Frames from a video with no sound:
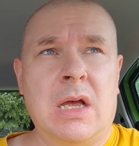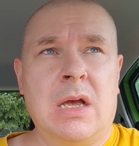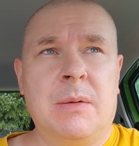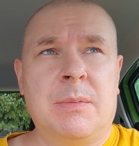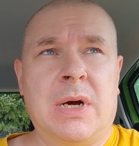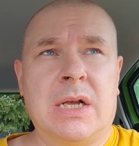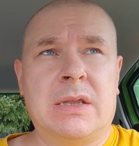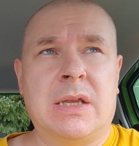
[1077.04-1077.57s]

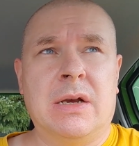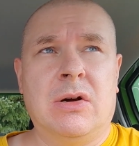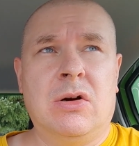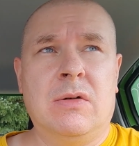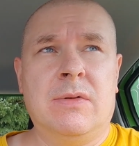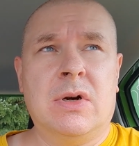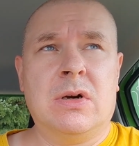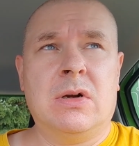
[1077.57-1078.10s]
But the
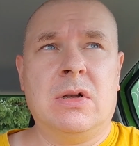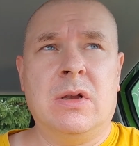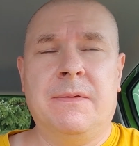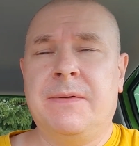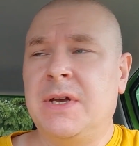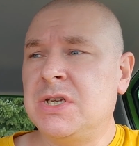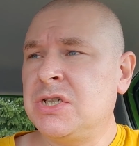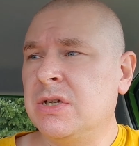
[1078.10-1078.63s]
overall
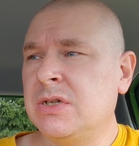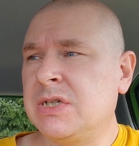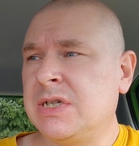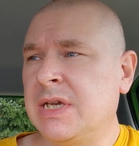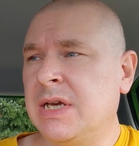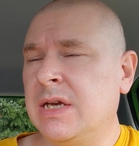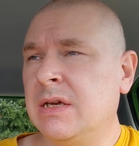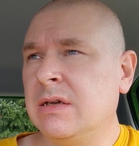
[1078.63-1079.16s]

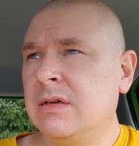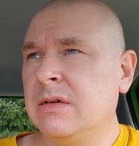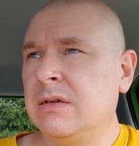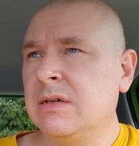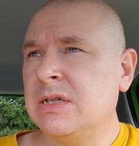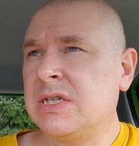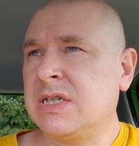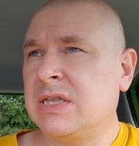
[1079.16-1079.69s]
efficiency
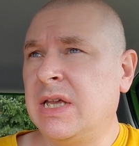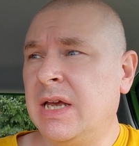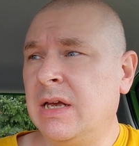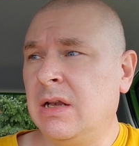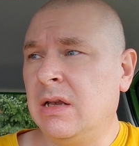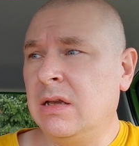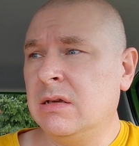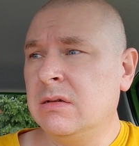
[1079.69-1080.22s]

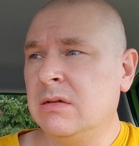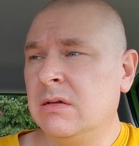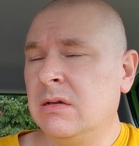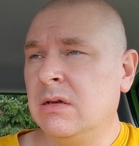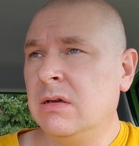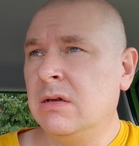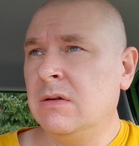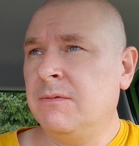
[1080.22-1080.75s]
still
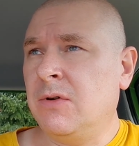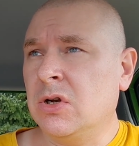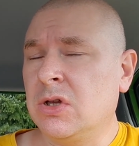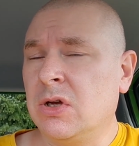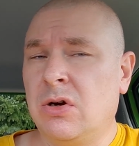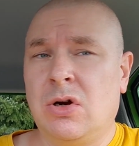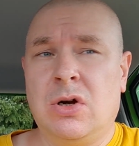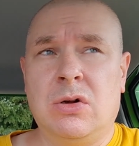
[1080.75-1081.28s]
for
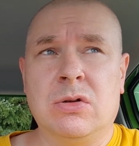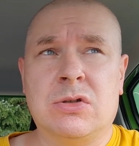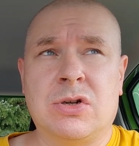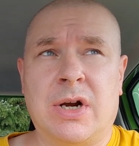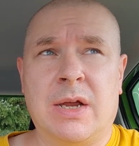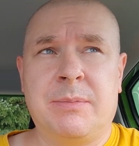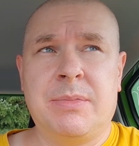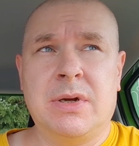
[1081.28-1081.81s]
the whole
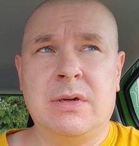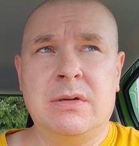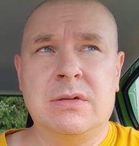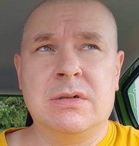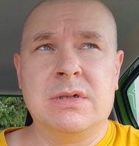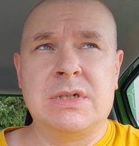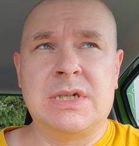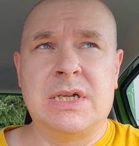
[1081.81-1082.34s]
trip
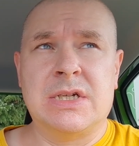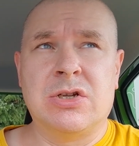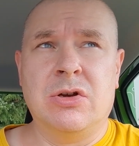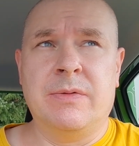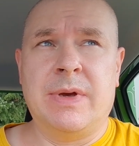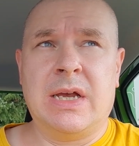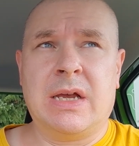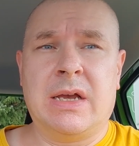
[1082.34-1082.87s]
since
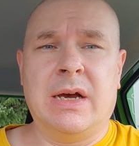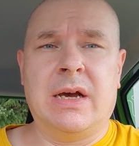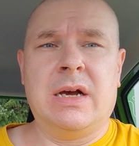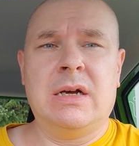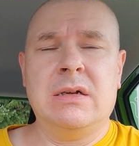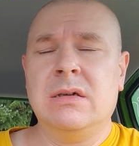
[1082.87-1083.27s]
Hyvinkää